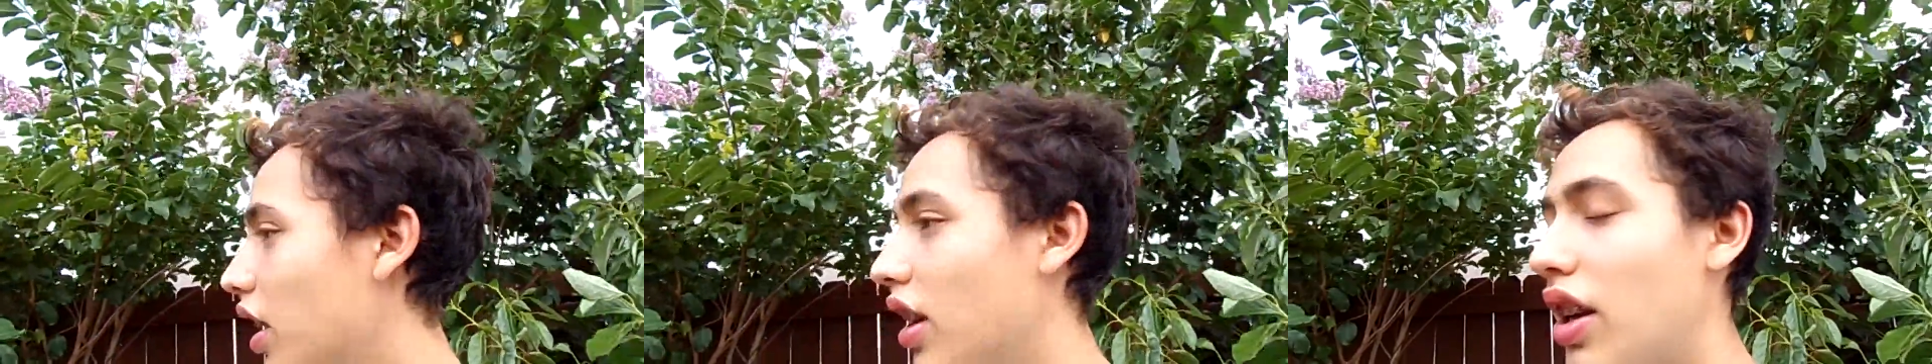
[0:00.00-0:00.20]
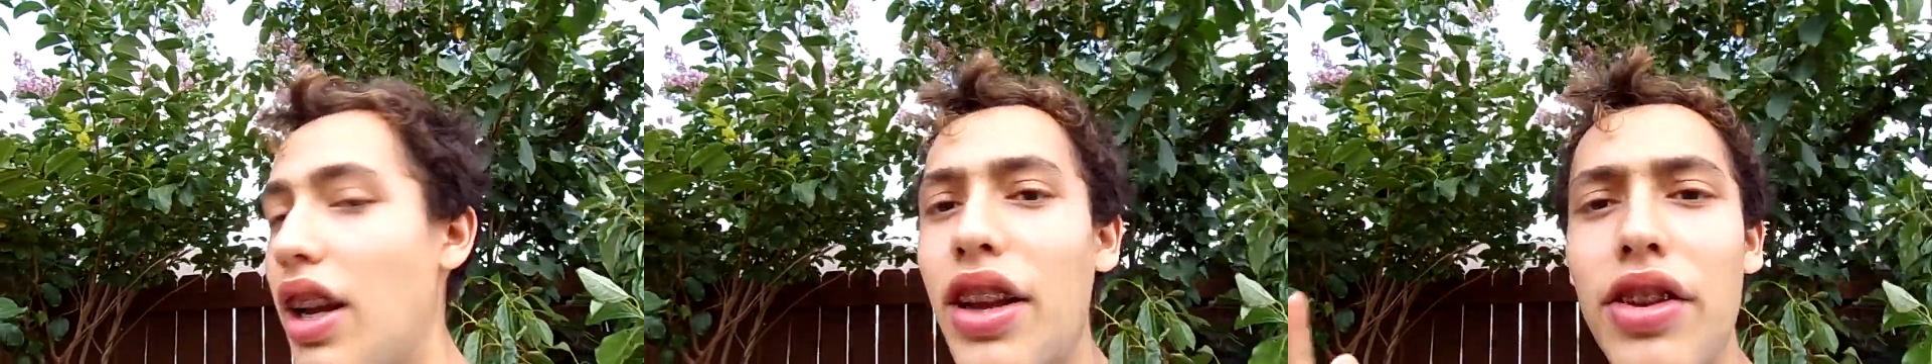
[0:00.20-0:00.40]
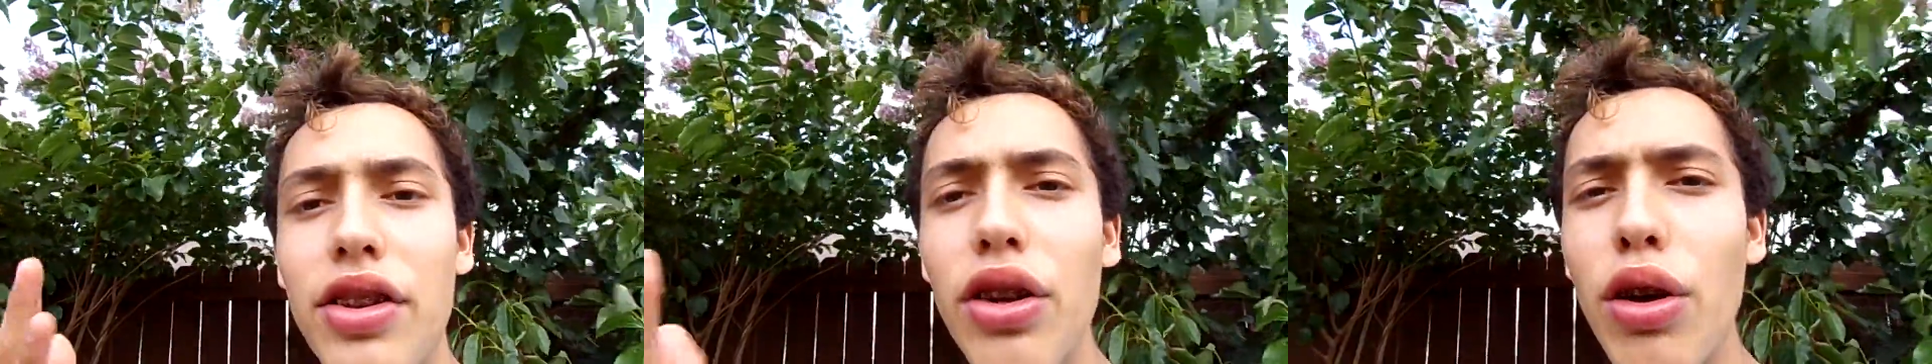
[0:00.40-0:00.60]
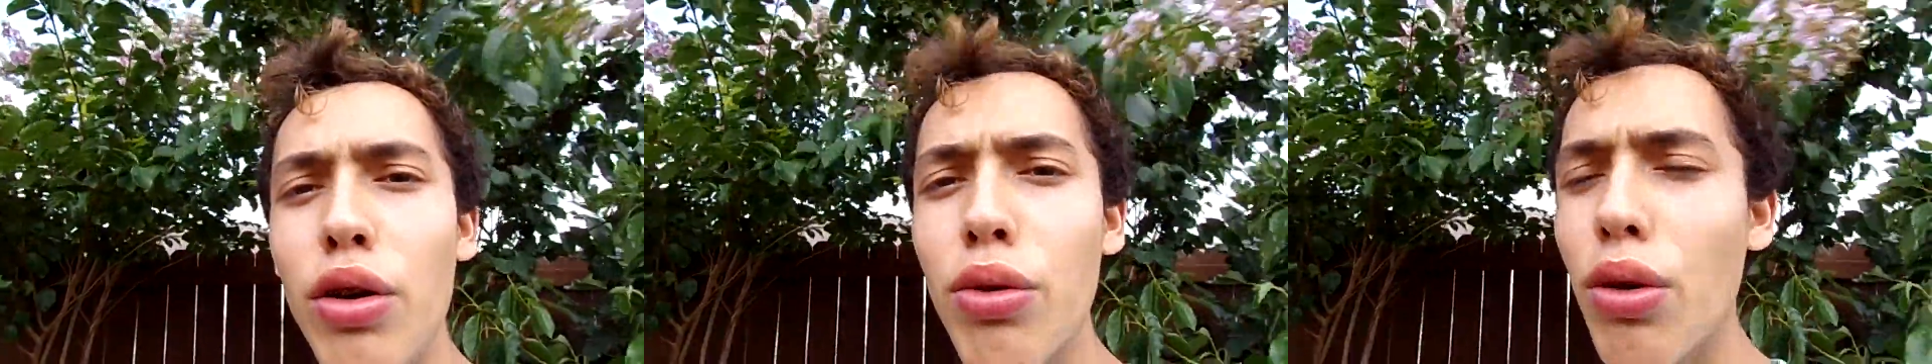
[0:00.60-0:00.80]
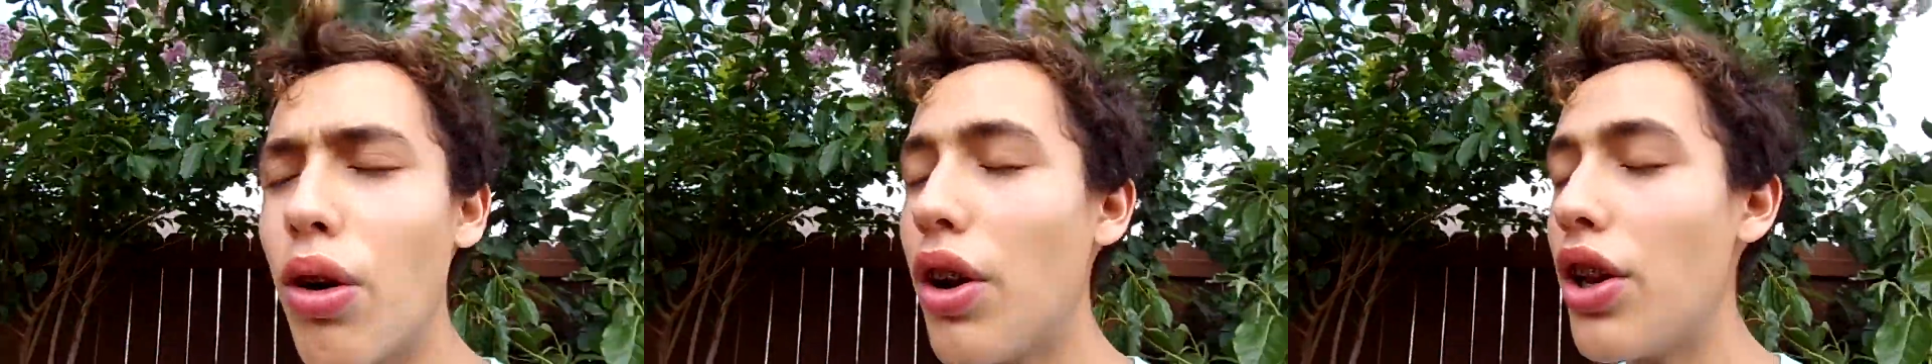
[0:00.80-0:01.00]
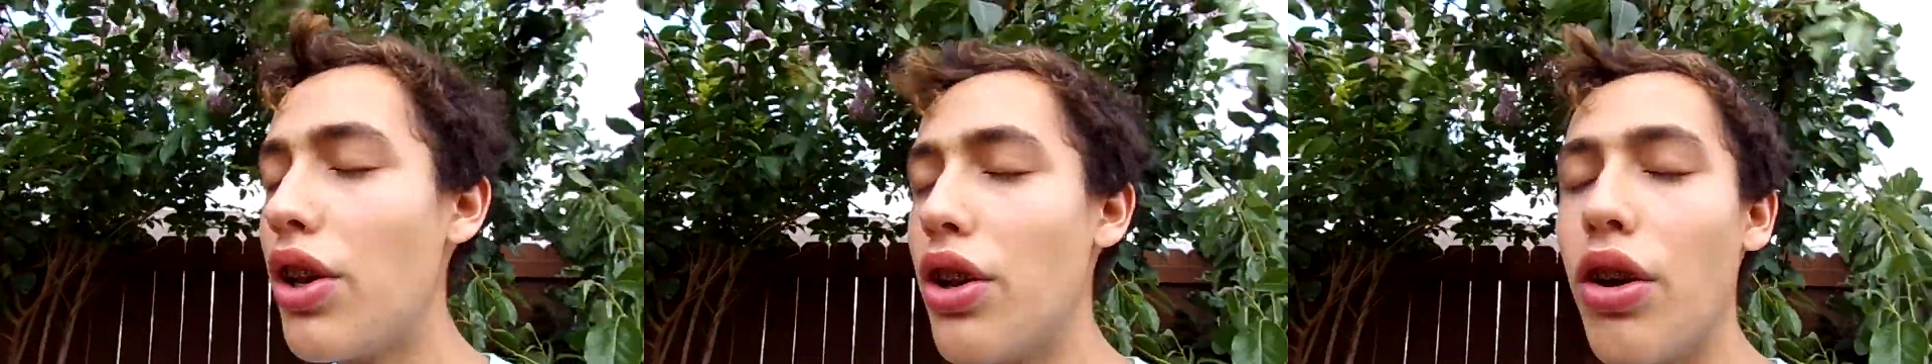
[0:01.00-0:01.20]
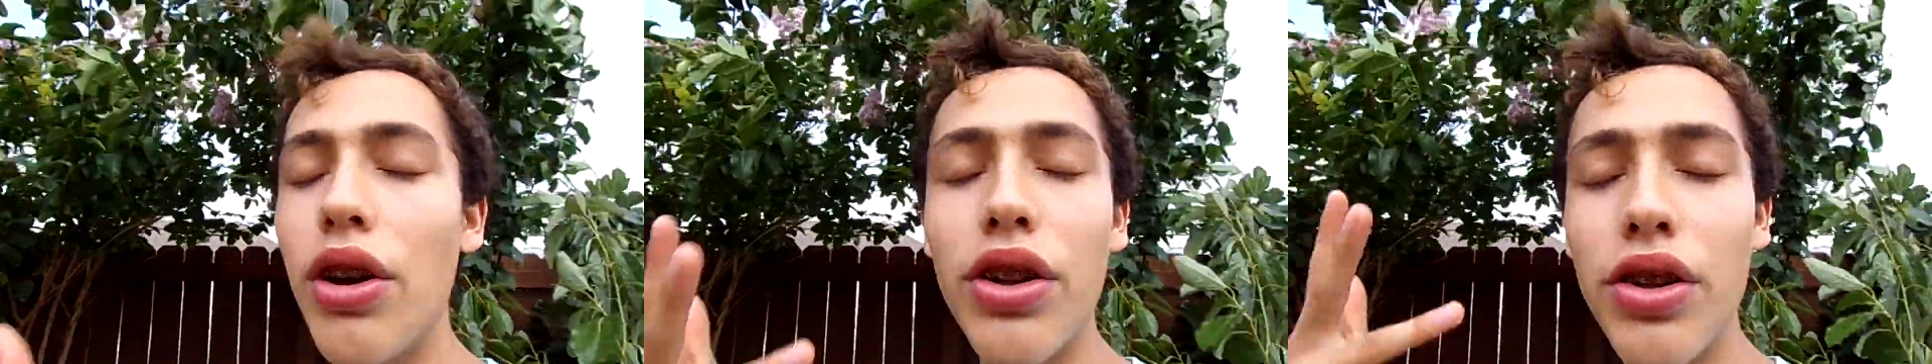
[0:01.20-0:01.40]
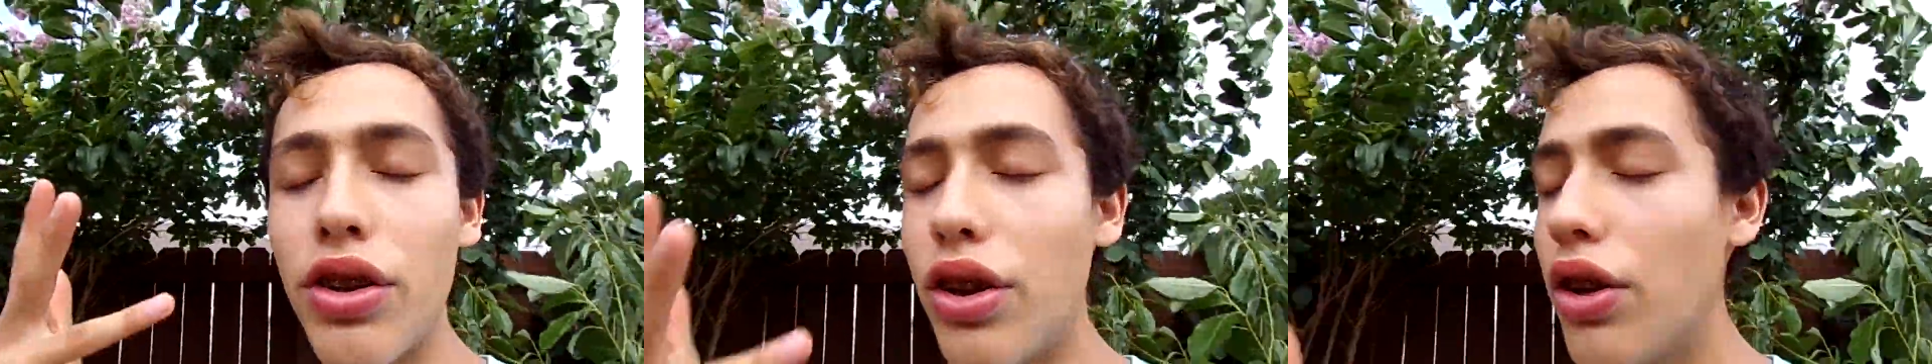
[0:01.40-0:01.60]
it's still growing, it's
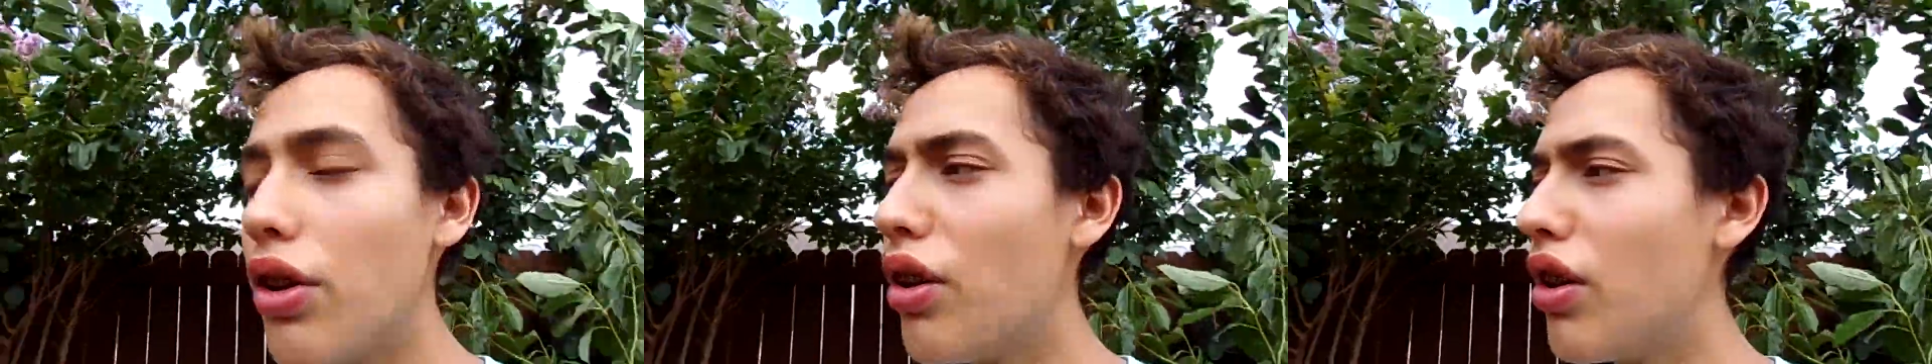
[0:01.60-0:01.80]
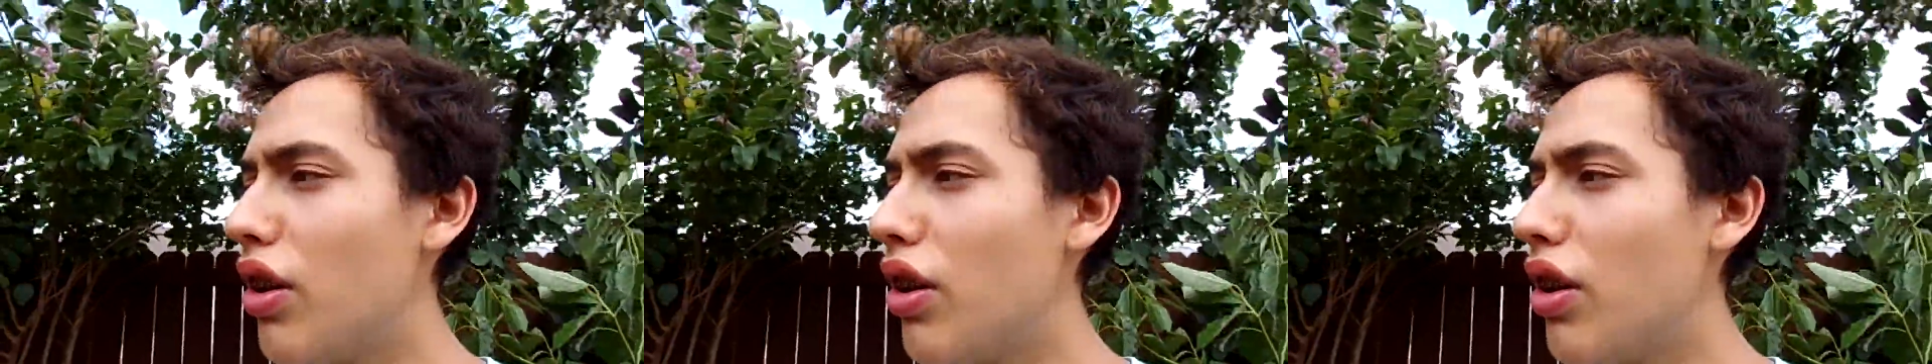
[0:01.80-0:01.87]
still